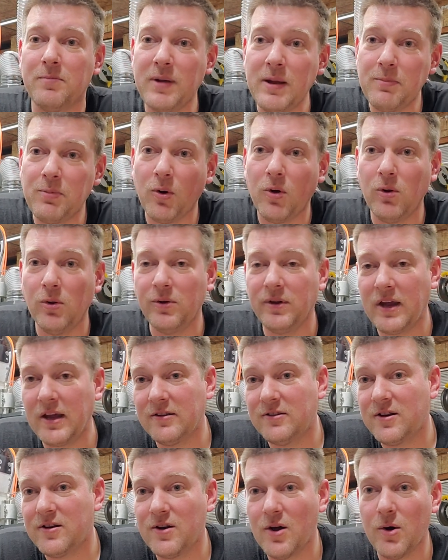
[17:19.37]
People
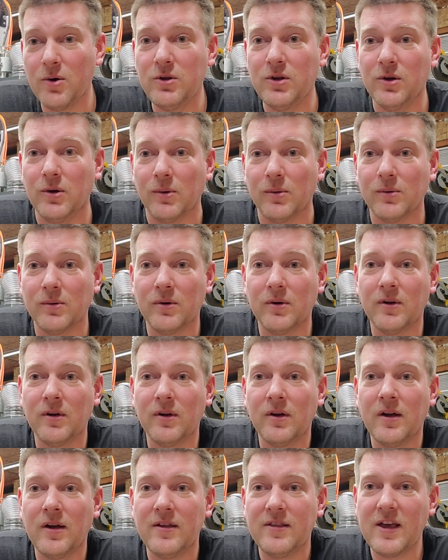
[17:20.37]
get to know you
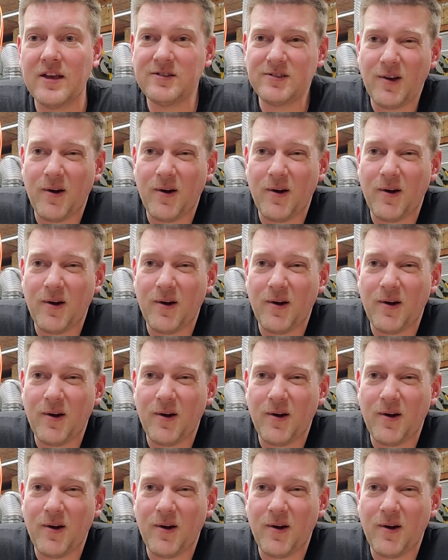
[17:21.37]
that's